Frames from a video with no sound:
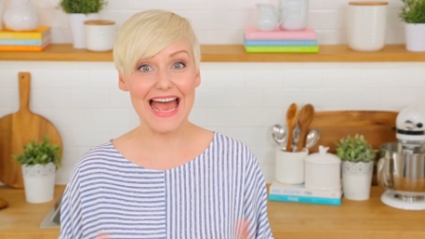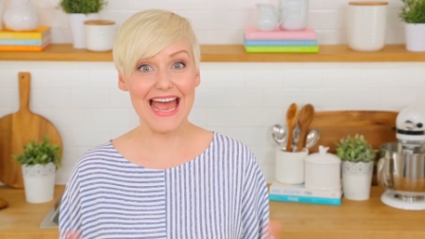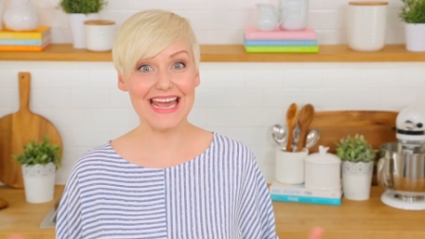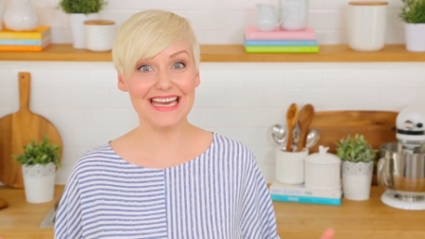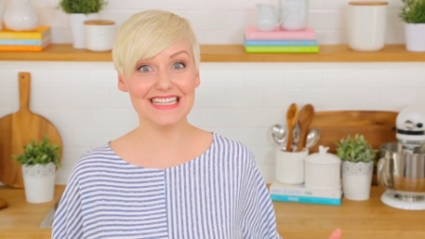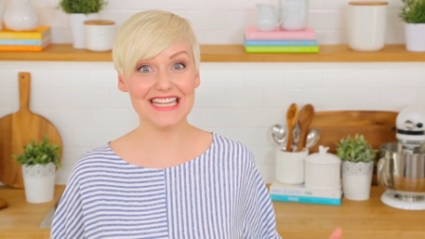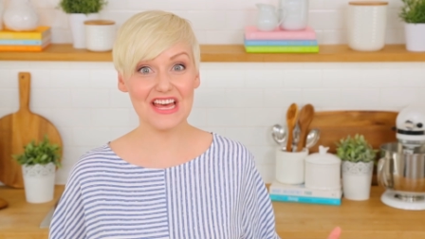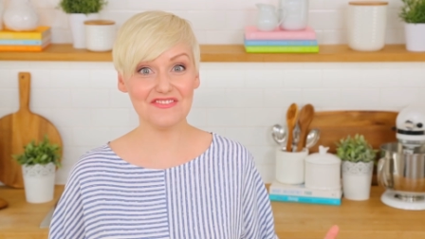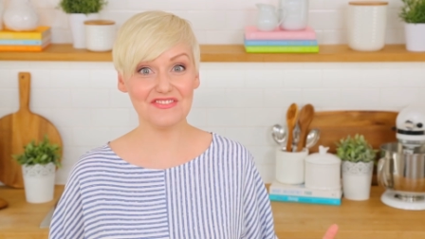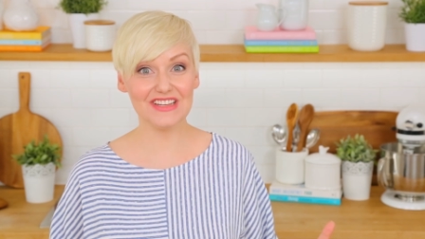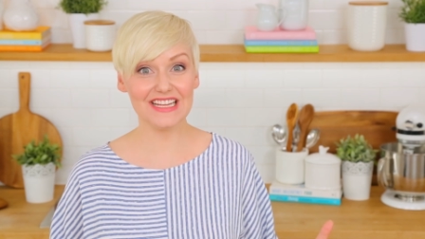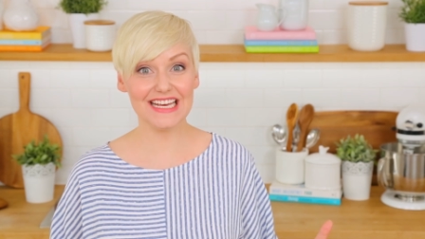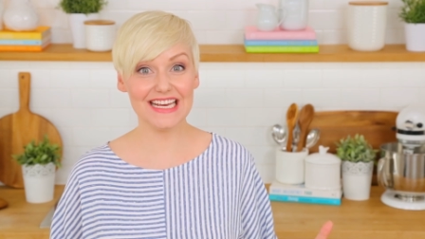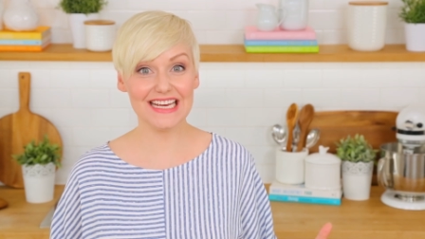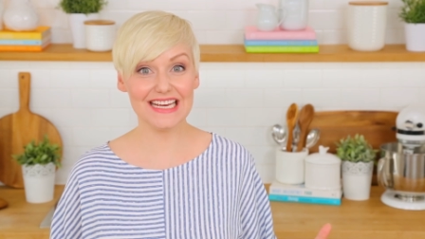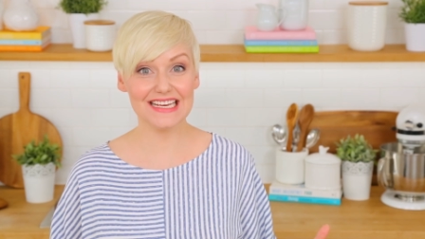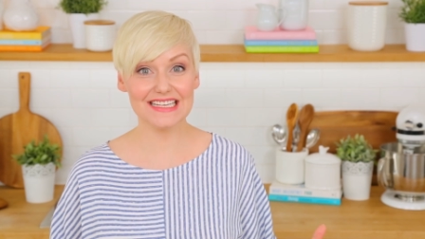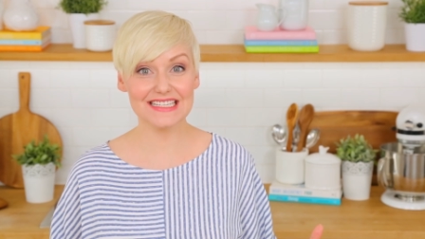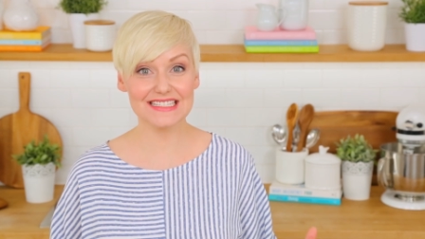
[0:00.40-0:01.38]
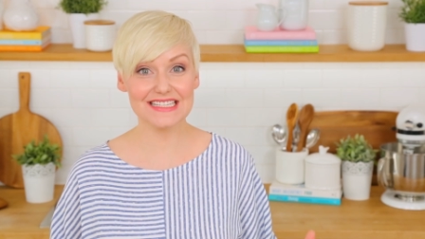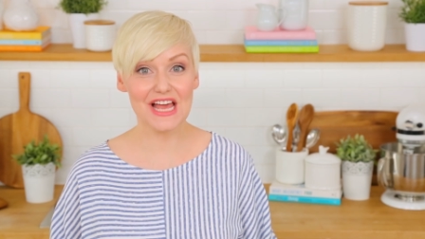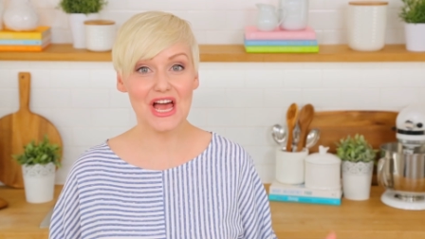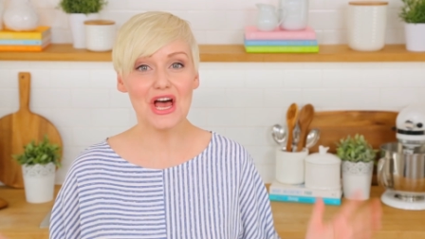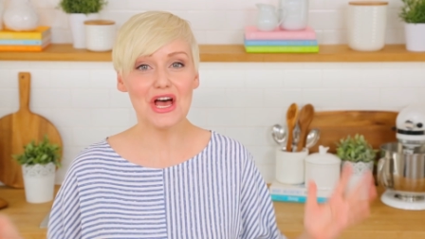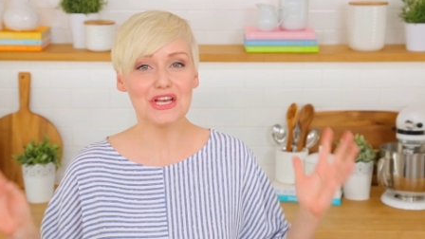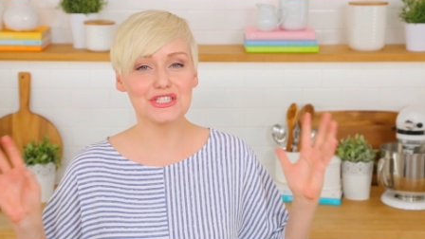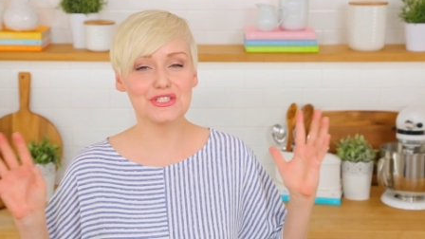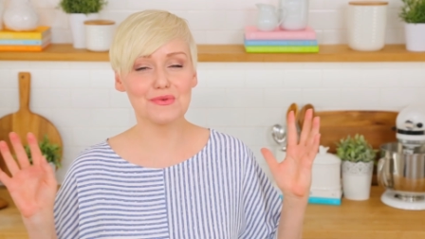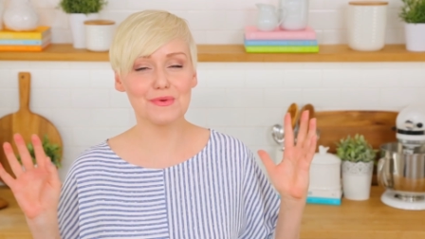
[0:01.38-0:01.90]
Hey lovelies!
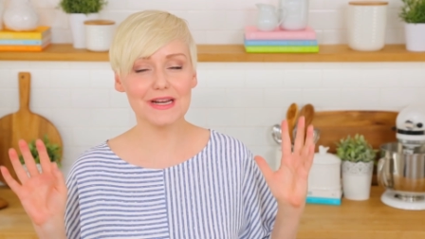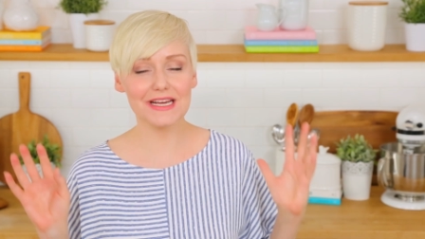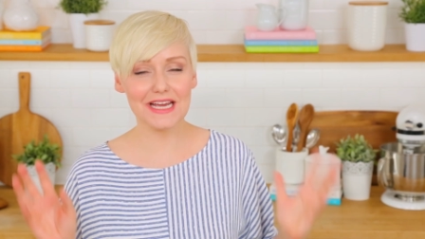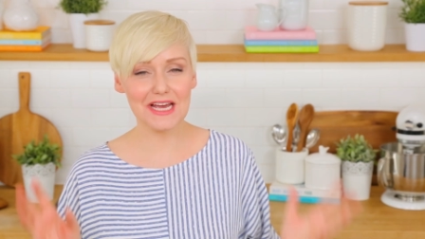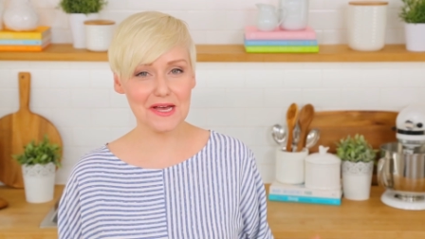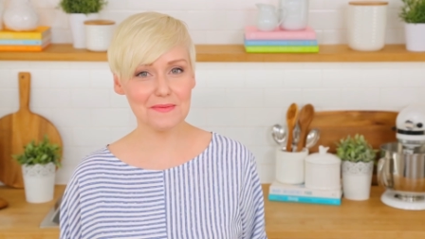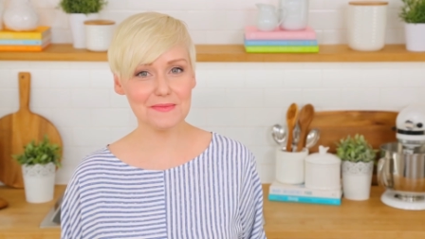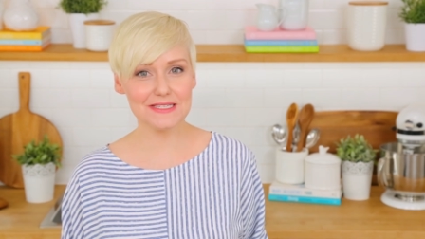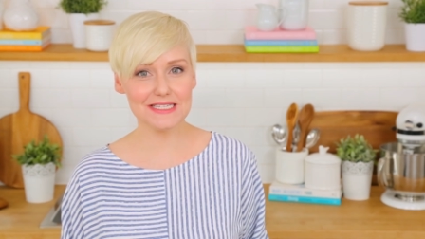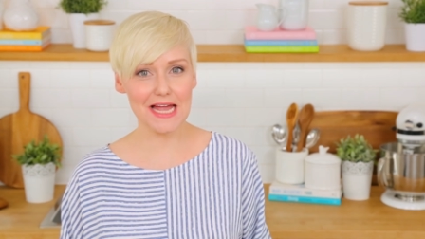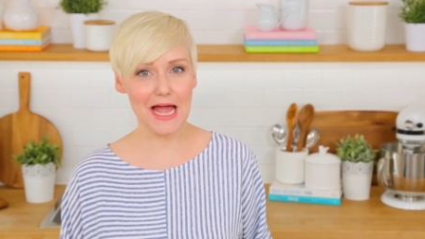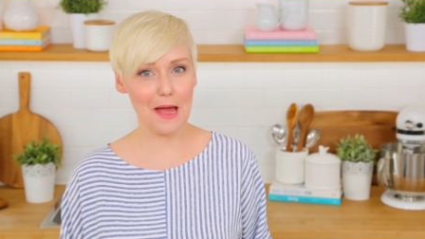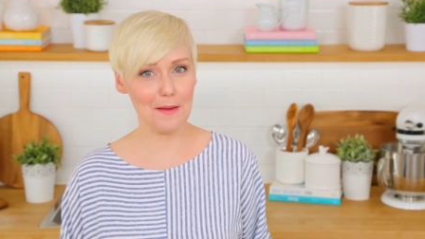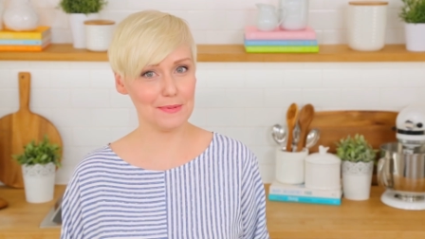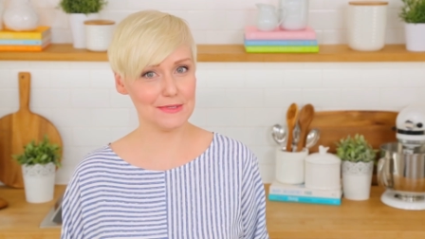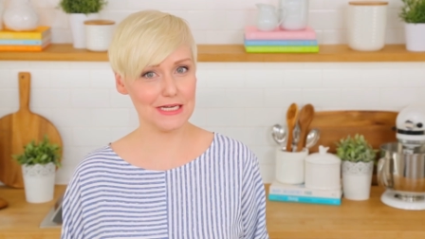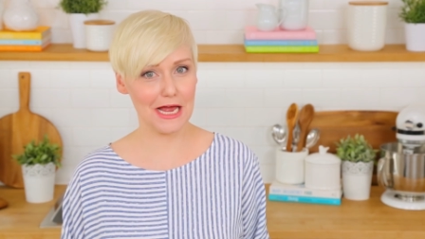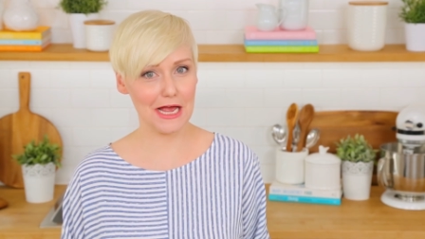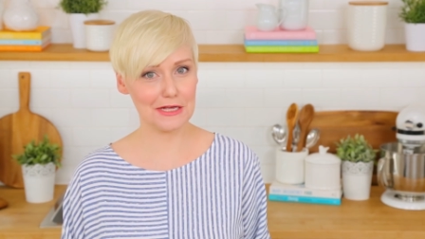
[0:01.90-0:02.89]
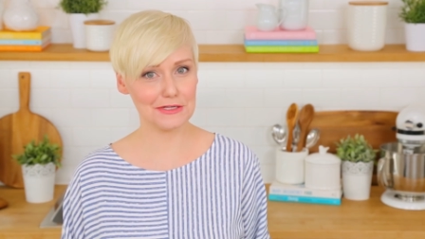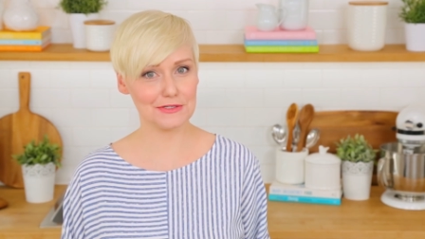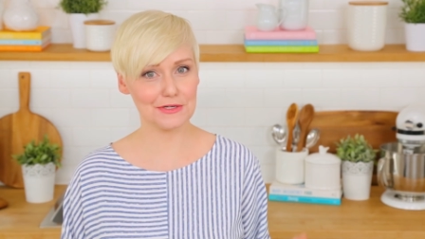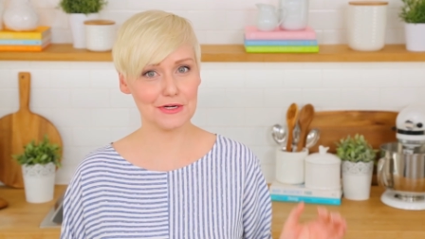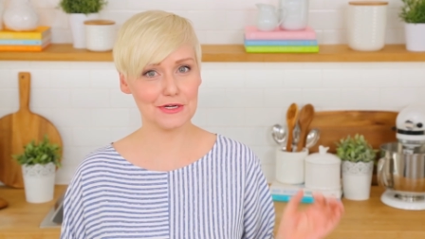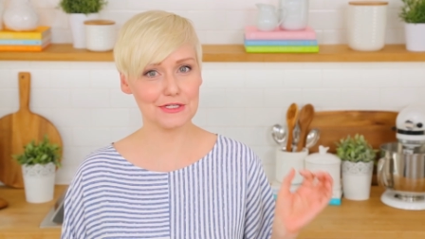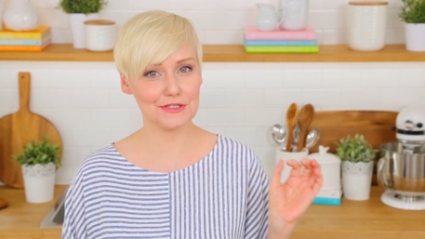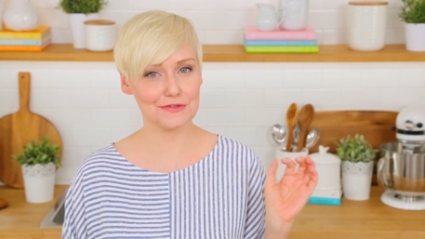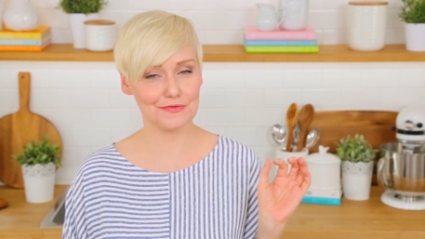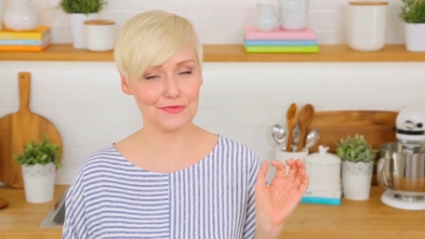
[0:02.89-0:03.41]
So when it comes to
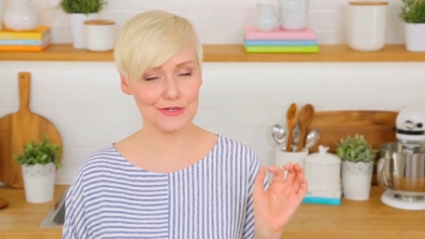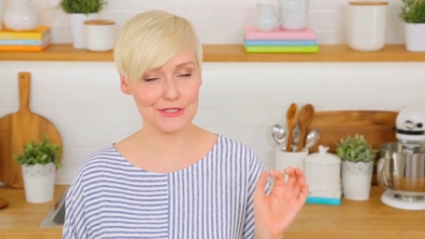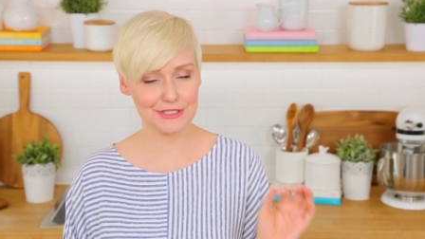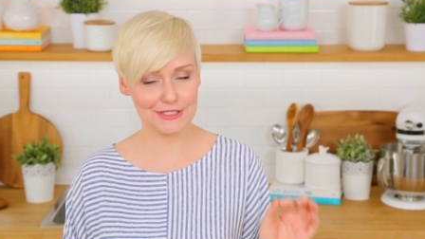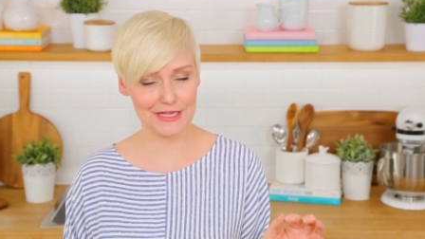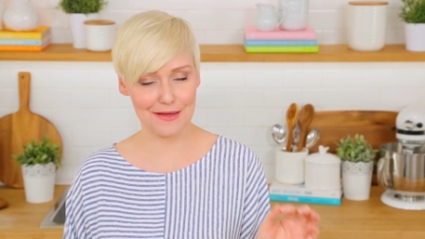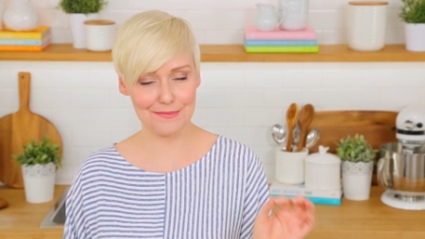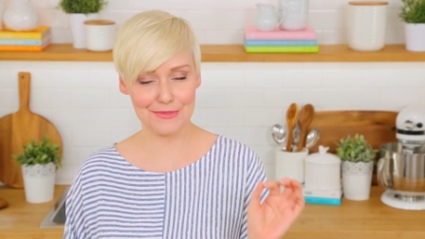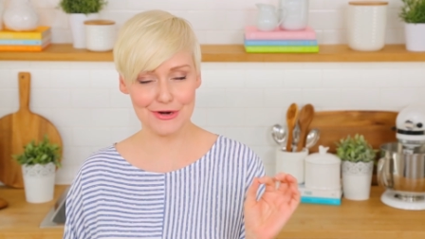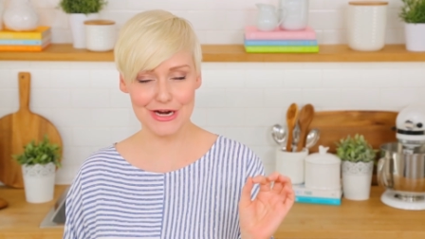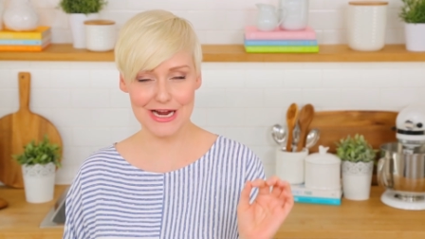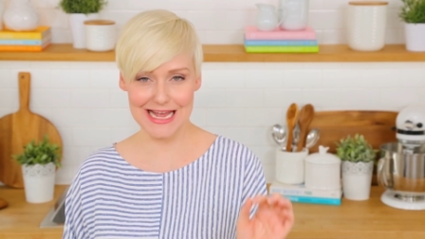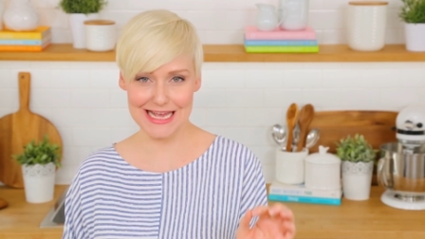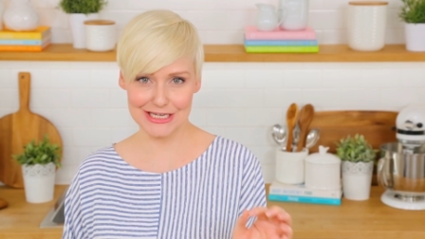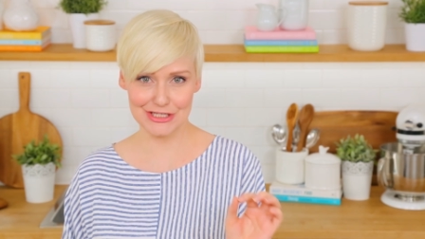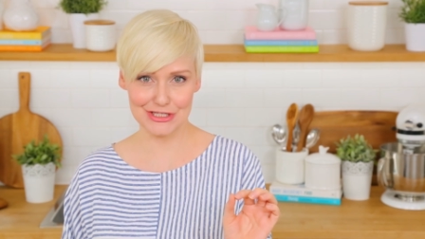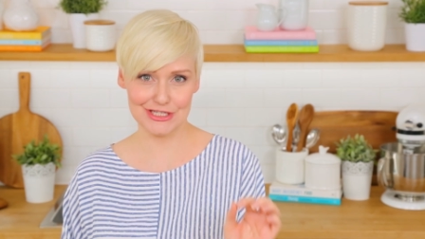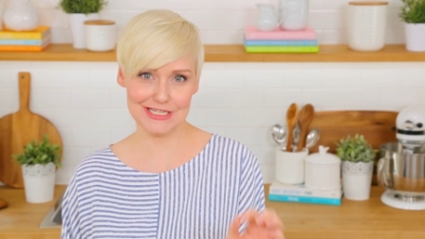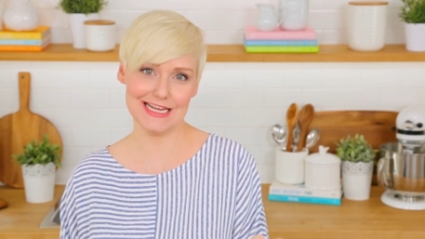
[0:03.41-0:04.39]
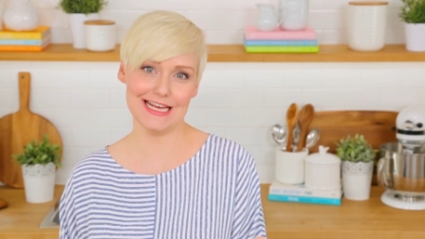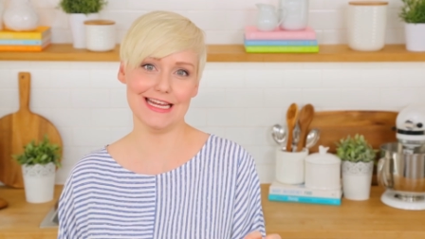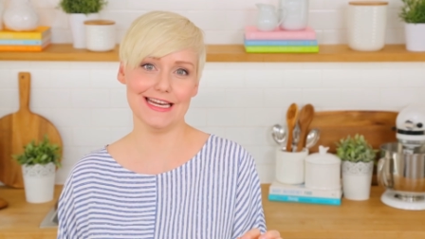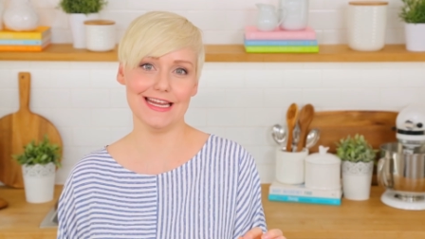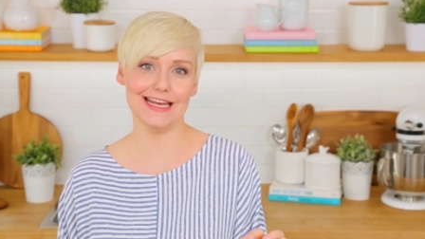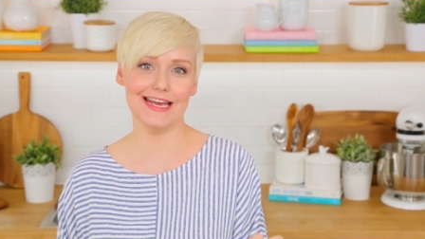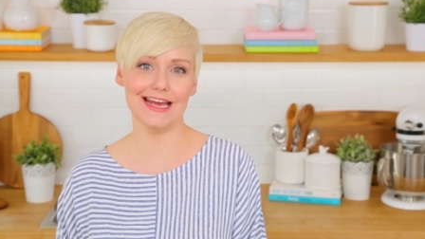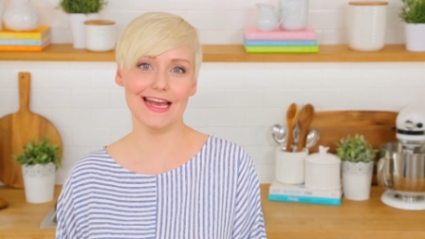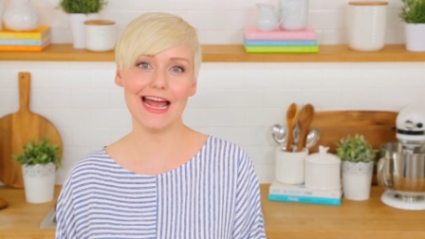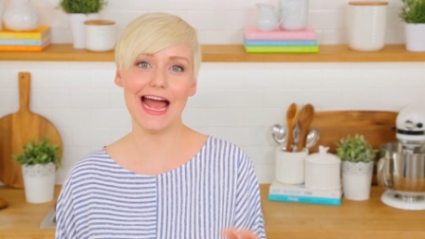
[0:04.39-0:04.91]
appetizers for summer
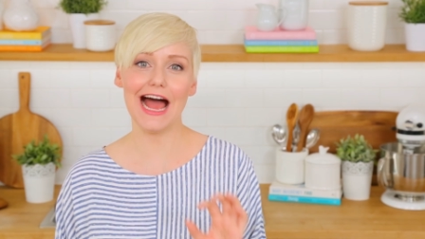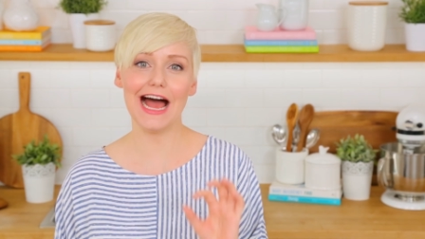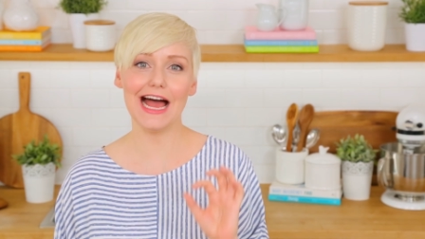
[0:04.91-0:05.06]
entertaining,